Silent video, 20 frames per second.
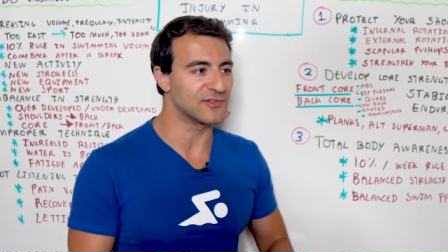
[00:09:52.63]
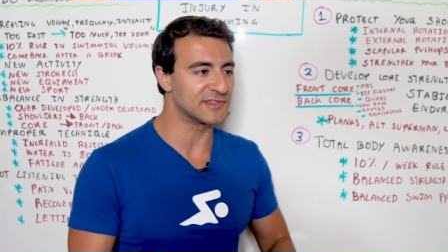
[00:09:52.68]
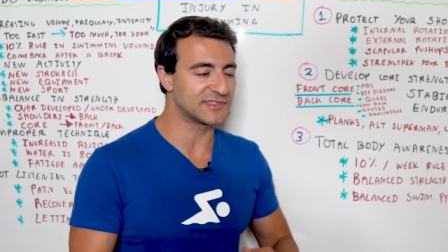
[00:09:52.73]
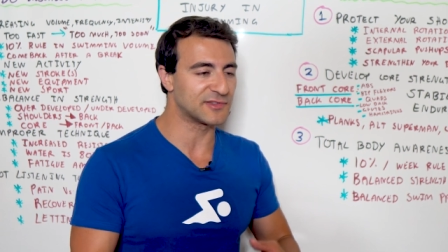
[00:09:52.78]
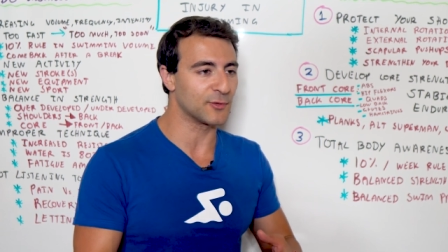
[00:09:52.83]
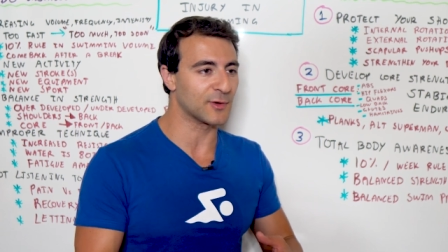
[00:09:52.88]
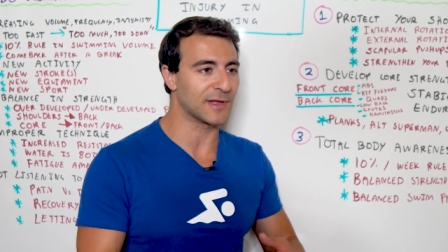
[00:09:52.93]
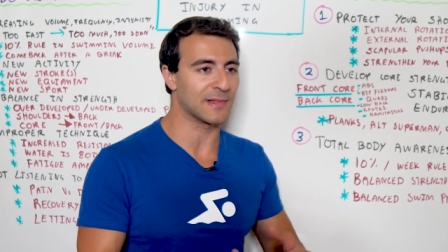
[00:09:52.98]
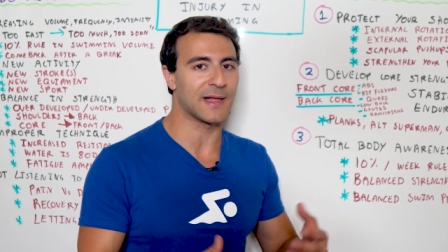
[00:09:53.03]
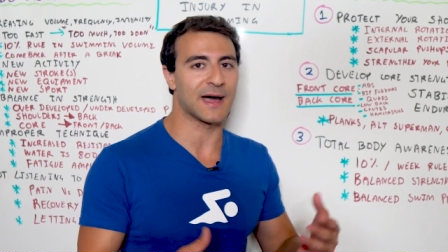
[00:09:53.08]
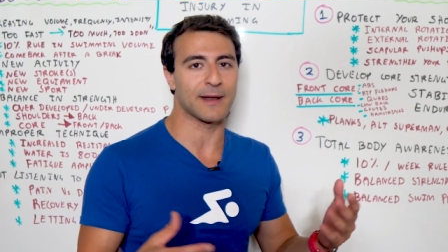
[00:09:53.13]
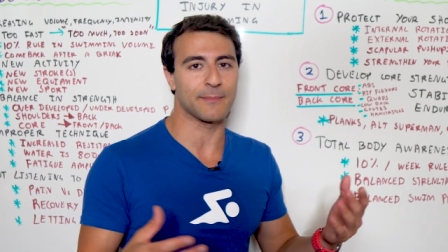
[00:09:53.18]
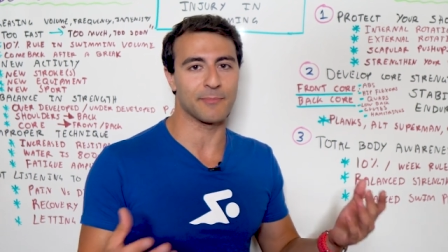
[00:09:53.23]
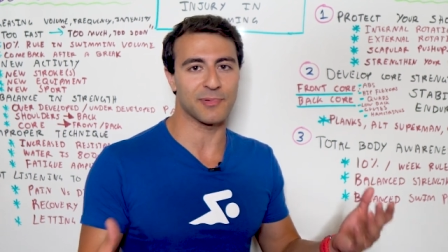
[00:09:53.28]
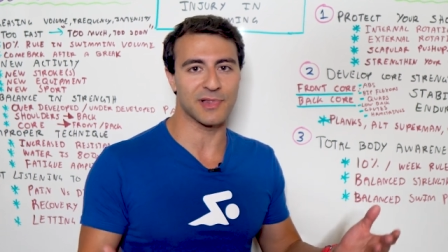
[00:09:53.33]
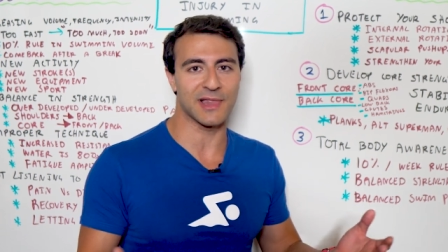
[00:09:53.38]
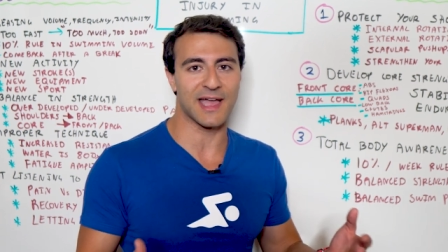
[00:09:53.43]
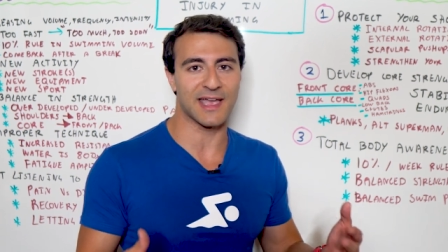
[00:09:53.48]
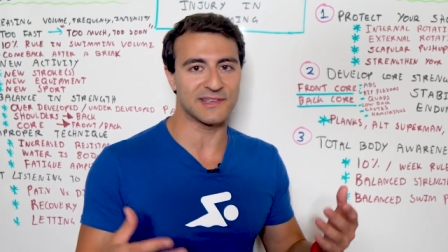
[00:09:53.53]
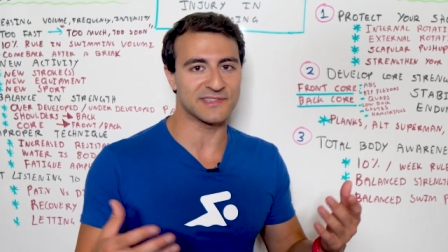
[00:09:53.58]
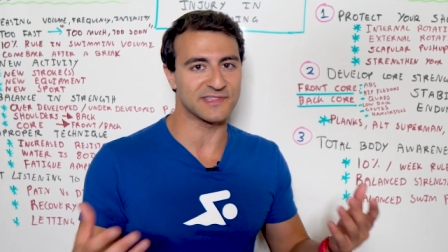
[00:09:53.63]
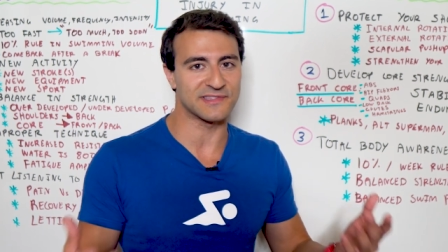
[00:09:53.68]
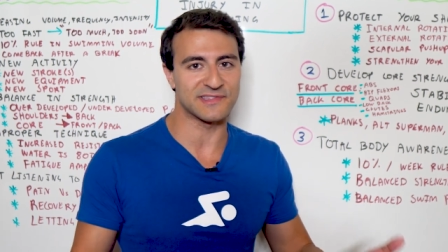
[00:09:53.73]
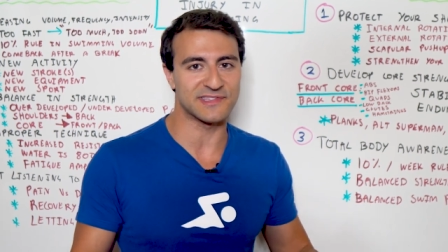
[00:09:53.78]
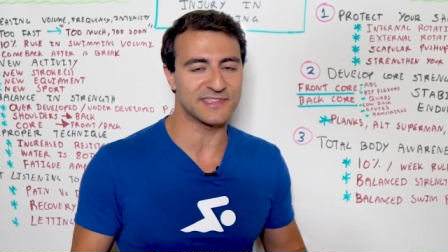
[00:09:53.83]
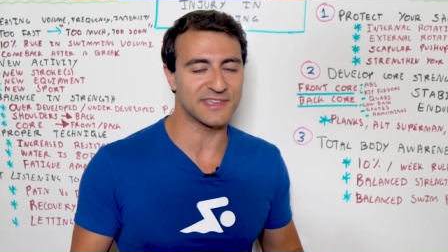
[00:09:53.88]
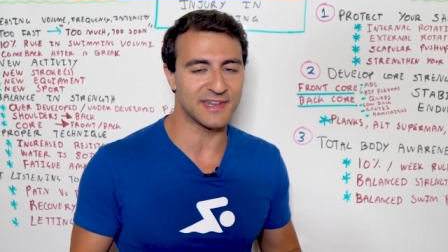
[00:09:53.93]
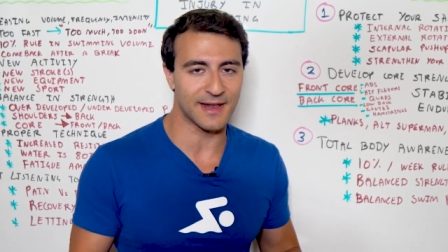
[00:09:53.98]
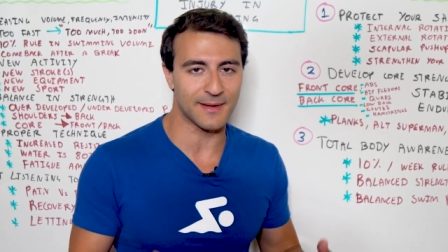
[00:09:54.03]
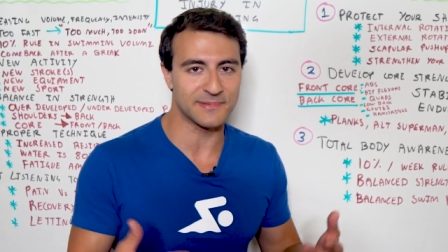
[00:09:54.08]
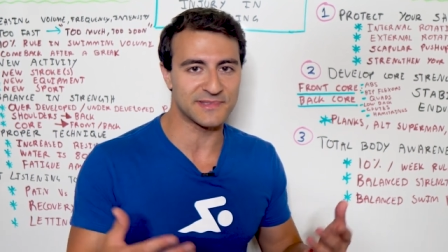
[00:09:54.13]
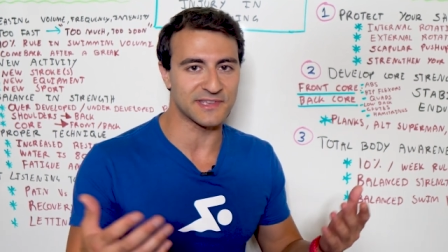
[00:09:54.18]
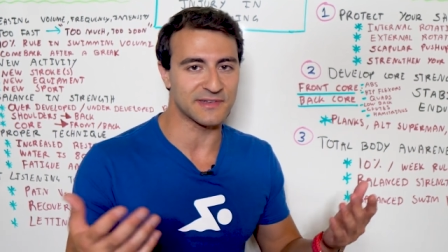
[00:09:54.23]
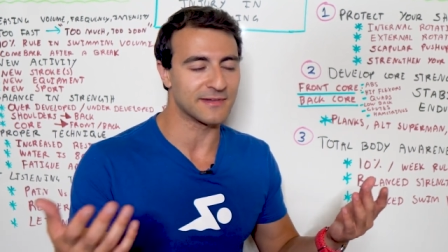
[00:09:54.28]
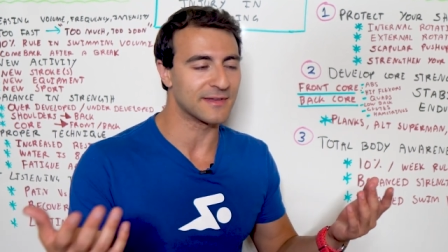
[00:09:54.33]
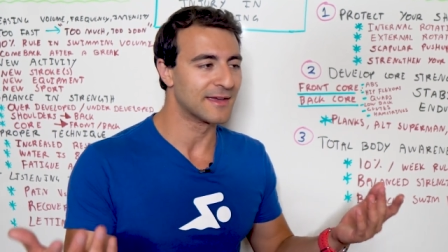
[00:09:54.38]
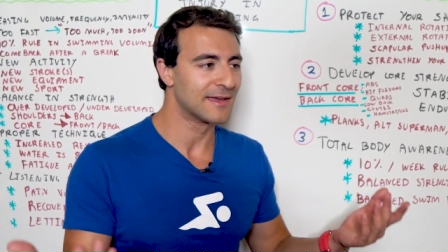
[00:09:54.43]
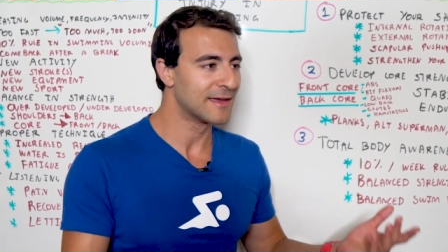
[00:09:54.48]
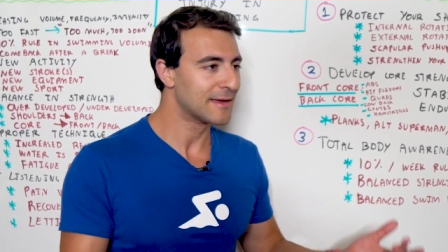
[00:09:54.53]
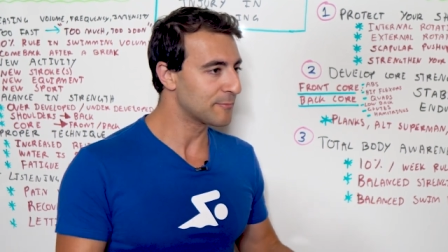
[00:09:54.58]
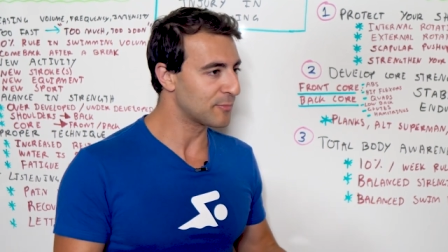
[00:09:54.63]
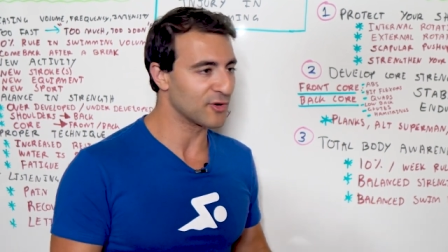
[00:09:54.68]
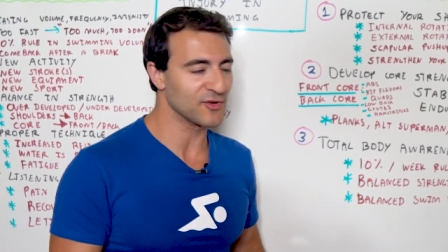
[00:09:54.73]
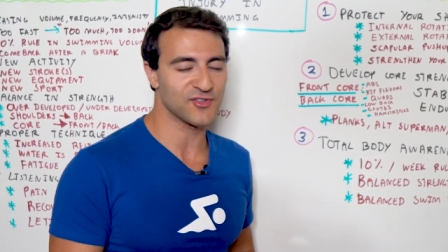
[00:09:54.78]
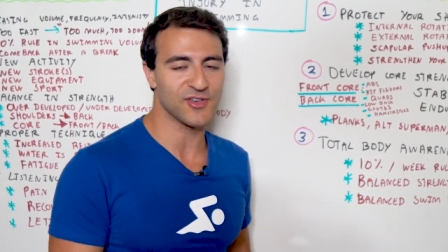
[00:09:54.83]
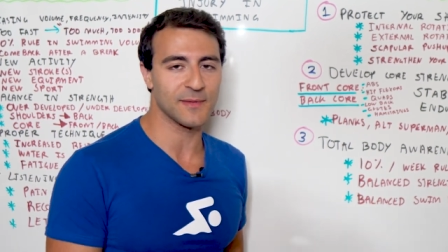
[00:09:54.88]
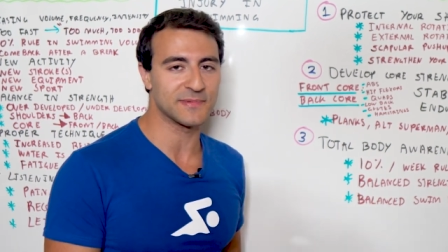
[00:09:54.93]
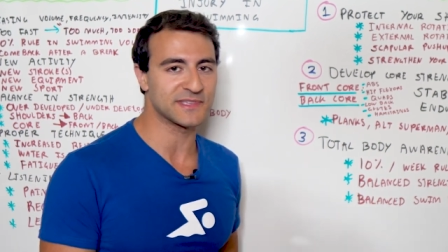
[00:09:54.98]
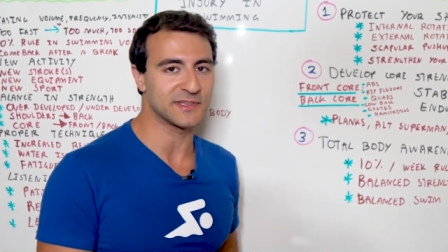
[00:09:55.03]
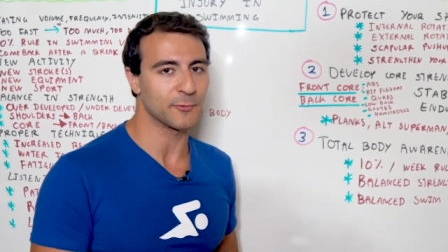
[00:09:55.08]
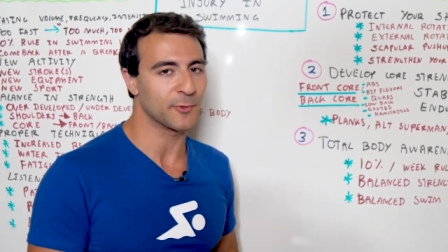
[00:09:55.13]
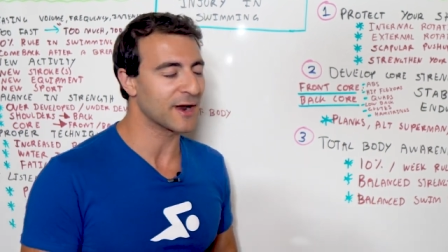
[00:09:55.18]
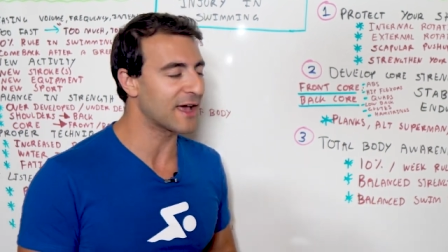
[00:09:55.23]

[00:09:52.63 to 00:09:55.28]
just doing a lot of planks and sit-ups and push-ups and